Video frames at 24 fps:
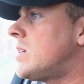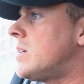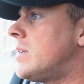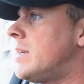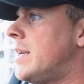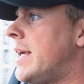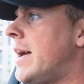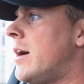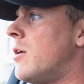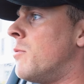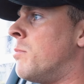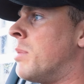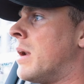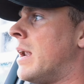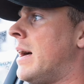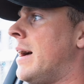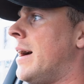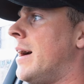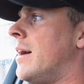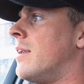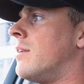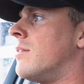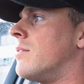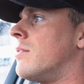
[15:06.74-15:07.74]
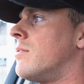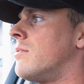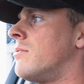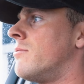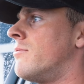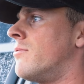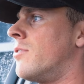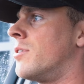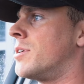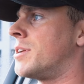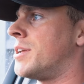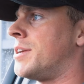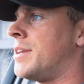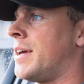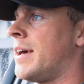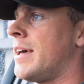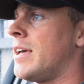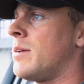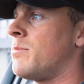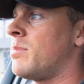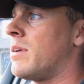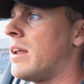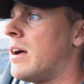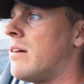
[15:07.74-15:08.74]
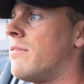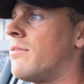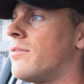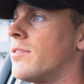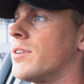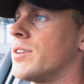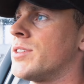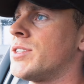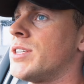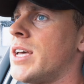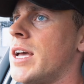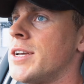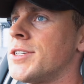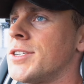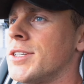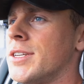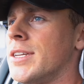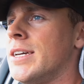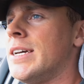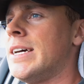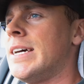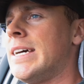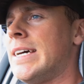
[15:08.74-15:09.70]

Now plan for the day, plan for the session